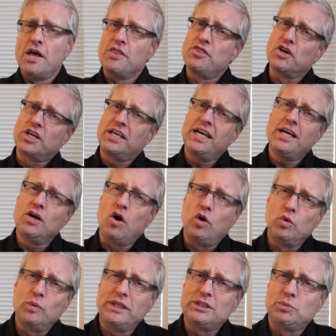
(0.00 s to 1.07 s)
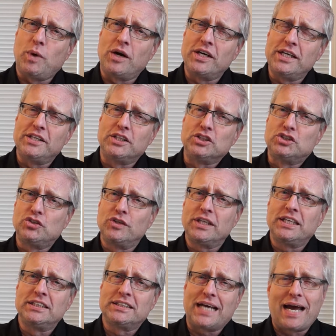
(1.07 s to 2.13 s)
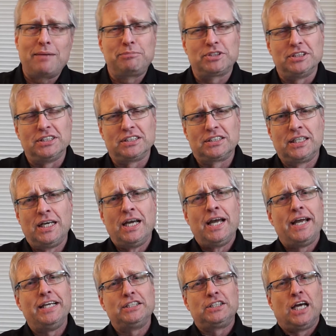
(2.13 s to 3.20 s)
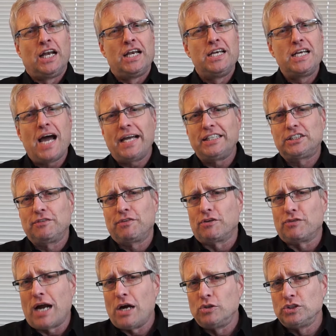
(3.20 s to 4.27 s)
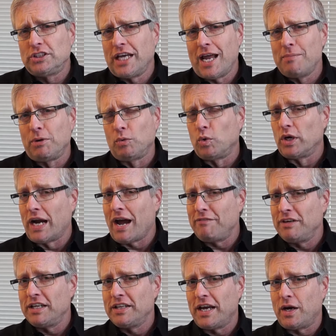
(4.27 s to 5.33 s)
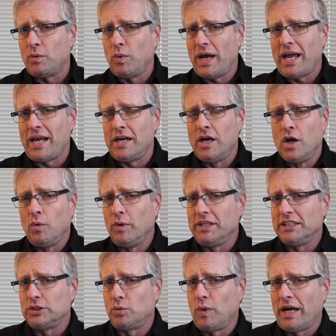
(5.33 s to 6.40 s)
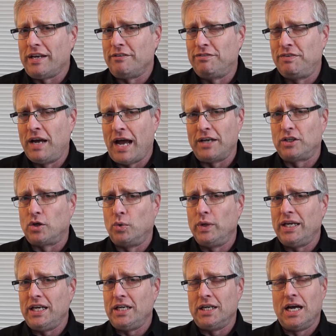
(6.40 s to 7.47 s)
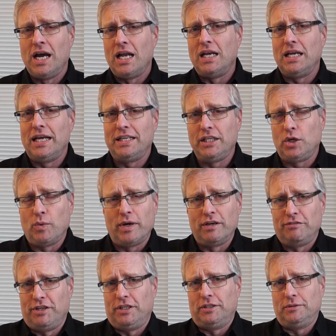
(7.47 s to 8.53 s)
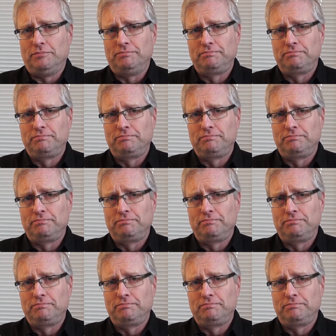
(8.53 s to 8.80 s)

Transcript: The king always worried that during his absence, his Knights of the Round Table were having their way with his wife and queen, Lady Guinevere.